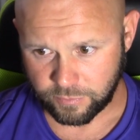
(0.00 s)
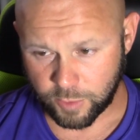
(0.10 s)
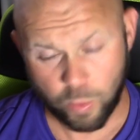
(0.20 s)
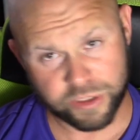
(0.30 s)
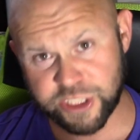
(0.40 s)

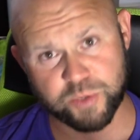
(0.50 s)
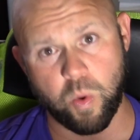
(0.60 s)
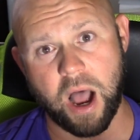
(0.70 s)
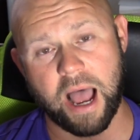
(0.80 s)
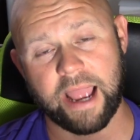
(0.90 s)
Which is
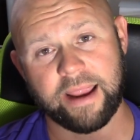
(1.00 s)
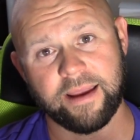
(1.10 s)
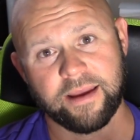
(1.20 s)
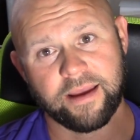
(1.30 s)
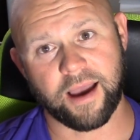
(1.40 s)

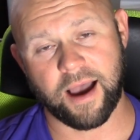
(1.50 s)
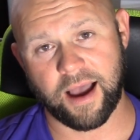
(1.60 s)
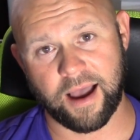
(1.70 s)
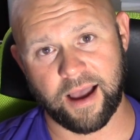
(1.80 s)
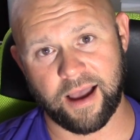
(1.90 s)
why,
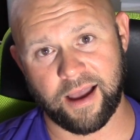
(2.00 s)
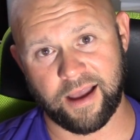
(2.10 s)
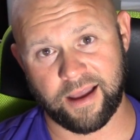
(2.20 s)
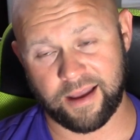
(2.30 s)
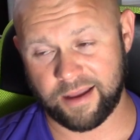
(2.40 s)

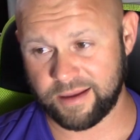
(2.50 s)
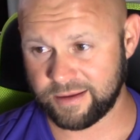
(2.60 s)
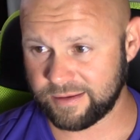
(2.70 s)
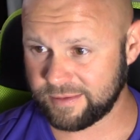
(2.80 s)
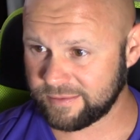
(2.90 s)

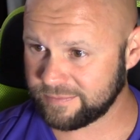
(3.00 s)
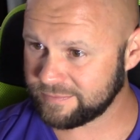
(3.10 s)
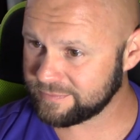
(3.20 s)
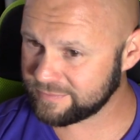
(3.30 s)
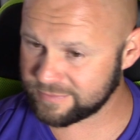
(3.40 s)

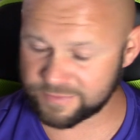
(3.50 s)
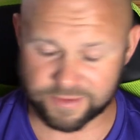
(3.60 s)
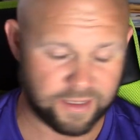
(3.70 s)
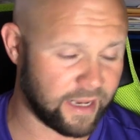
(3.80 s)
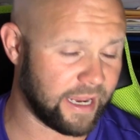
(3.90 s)

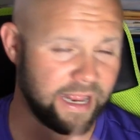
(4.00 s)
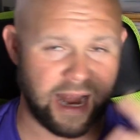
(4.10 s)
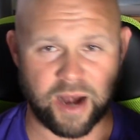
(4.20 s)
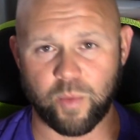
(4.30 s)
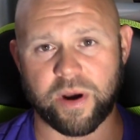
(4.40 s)
again,
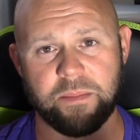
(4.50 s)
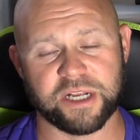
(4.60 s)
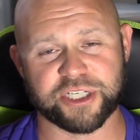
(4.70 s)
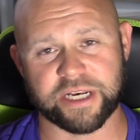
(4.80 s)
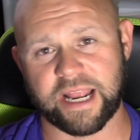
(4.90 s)
I don't want to
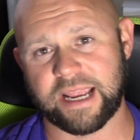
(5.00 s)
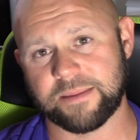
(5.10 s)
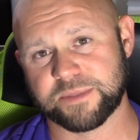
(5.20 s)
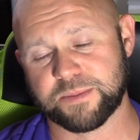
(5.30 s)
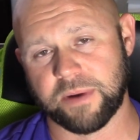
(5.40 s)
mention
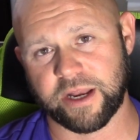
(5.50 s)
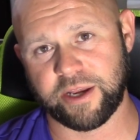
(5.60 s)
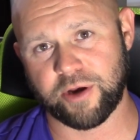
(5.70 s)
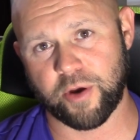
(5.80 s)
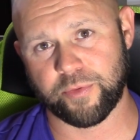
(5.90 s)
names, but,
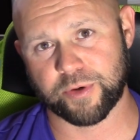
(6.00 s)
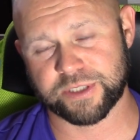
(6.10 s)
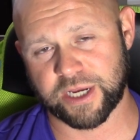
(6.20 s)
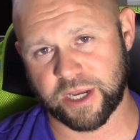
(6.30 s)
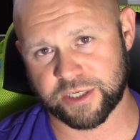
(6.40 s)
you know, there's
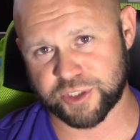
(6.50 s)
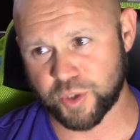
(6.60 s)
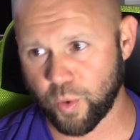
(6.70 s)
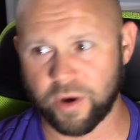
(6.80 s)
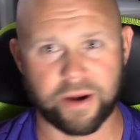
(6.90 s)
a
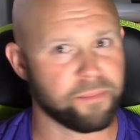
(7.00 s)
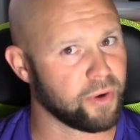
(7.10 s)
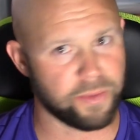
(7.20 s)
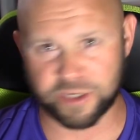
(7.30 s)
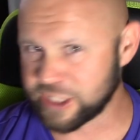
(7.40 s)
store in
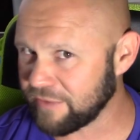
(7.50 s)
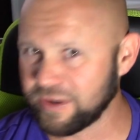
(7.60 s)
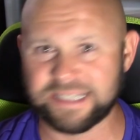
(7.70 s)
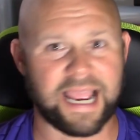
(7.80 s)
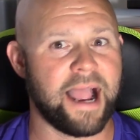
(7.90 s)
pretty much
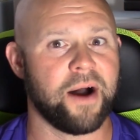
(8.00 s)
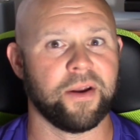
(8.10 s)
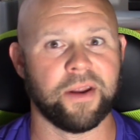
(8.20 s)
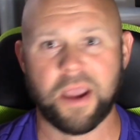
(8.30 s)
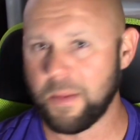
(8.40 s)
every
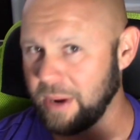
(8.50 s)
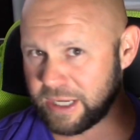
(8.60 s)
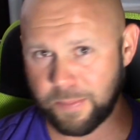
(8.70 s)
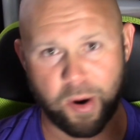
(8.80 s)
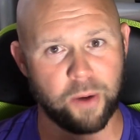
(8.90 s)
town, big
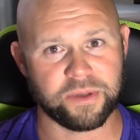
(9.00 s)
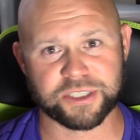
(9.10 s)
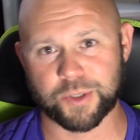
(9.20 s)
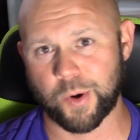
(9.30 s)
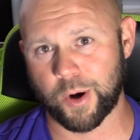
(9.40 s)
department
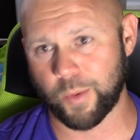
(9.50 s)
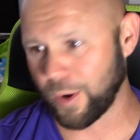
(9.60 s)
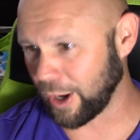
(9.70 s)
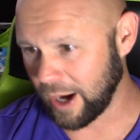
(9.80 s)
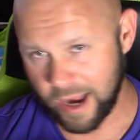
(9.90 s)
store,
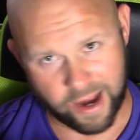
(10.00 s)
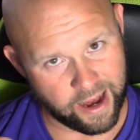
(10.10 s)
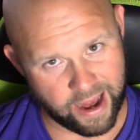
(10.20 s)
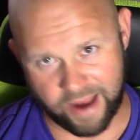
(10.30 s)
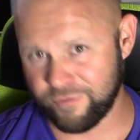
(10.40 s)
where
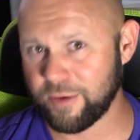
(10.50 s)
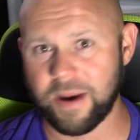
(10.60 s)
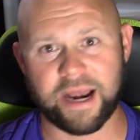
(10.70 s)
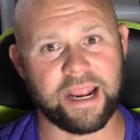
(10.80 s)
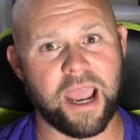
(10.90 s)

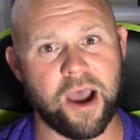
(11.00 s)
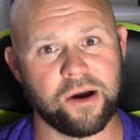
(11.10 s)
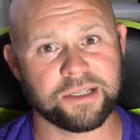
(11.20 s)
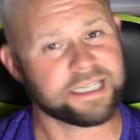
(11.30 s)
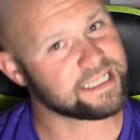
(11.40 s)
everybody
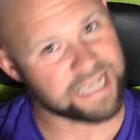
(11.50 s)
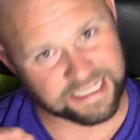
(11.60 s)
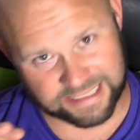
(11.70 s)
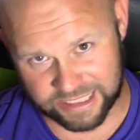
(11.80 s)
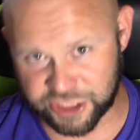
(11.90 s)
goes because
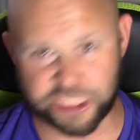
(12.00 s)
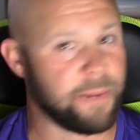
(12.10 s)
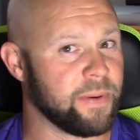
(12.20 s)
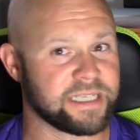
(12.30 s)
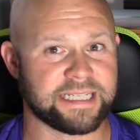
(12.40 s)
that's the
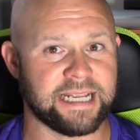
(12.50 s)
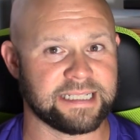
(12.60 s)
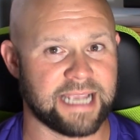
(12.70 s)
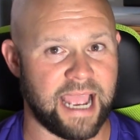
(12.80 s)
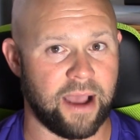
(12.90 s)
cheapest in
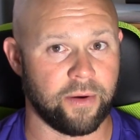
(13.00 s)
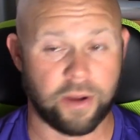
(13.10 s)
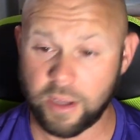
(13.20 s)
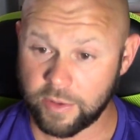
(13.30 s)
town.